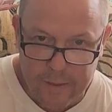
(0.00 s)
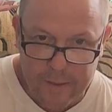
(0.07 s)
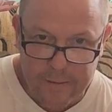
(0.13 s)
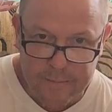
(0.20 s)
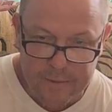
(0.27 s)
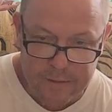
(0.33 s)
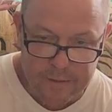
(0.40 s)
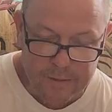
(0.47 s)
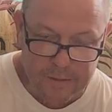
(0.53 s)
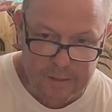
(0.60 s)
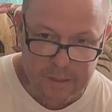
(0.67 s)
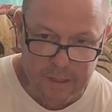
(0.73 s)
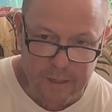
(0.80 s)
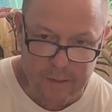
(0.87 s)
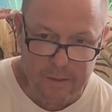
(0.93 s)
them to the
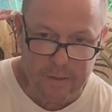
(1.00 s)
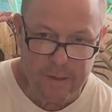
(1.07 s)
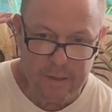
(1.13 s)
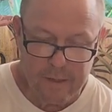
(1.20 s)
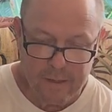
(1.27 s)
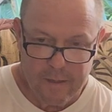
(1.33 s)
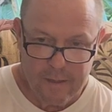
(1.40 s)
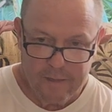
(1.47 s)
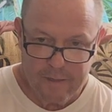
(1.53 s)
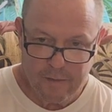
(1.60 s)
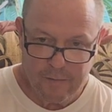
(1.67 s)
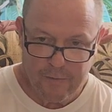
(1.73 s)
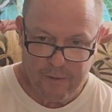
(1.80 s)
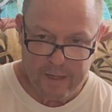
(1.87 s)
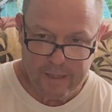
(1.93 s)
teeth
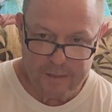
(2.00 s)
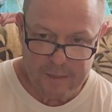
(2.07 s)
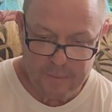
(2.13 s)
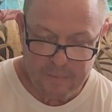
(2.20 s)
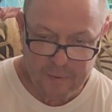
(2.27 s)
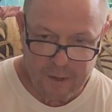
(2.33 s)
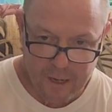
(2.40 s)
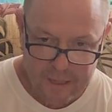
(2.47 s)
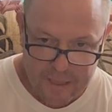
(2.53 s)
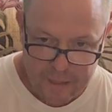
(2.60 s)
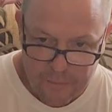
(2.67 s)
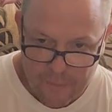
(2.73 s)
to fight this proxy